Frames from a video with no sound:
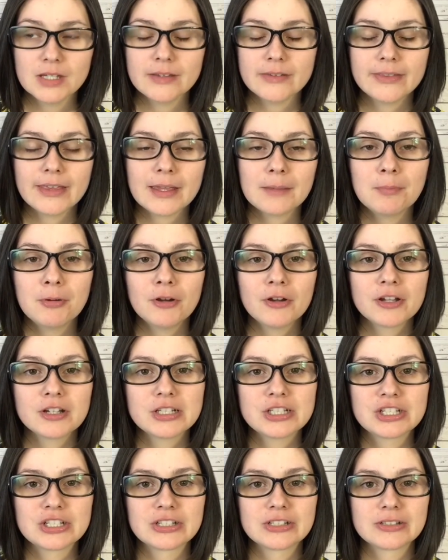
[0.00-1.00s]
they
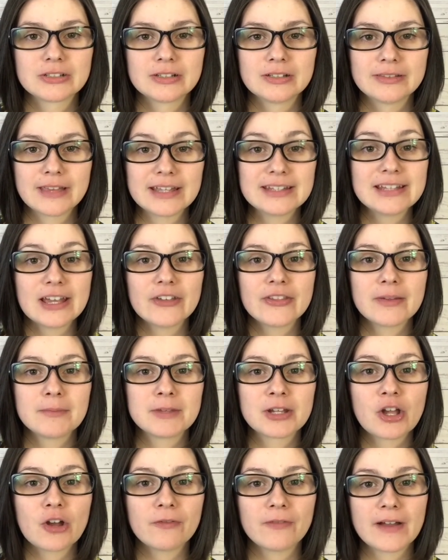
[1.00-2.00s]
tell them
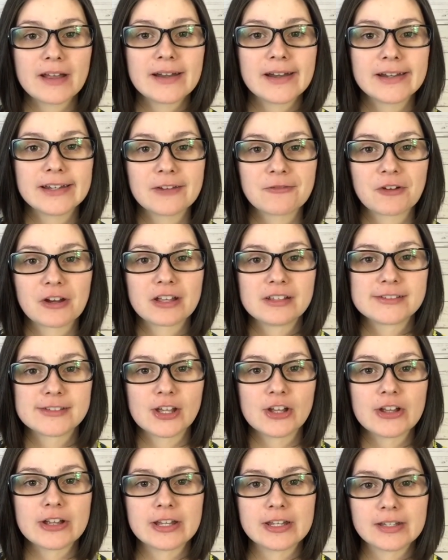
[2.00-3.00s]
to go find a different
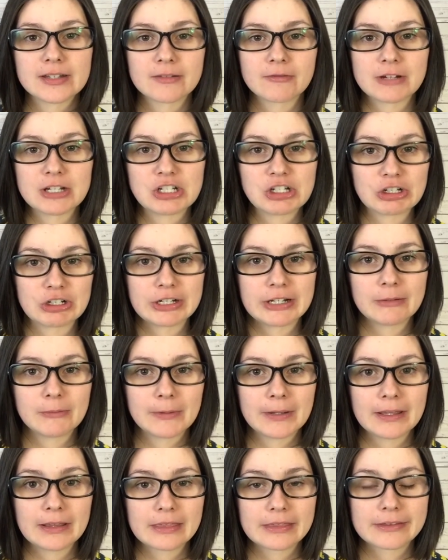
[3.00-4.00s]
consultant to return it
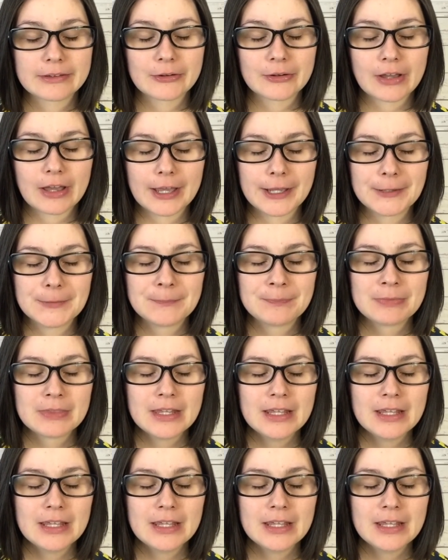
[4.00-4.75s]
with, okay?